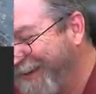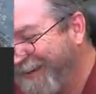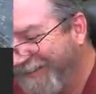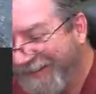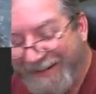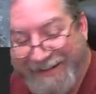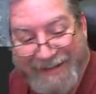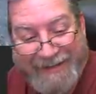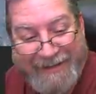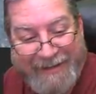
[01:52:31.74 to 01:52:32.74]
You're an
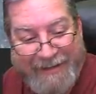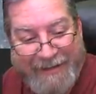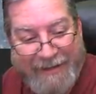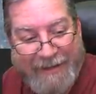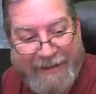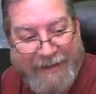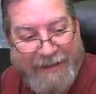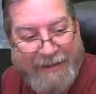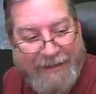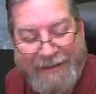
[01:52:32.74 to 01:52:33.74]
idiot.
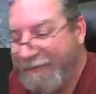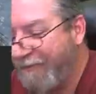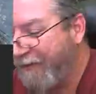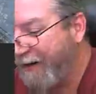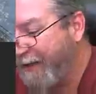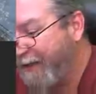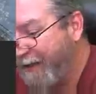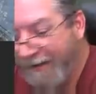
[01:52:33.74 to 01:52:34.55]
You're funny.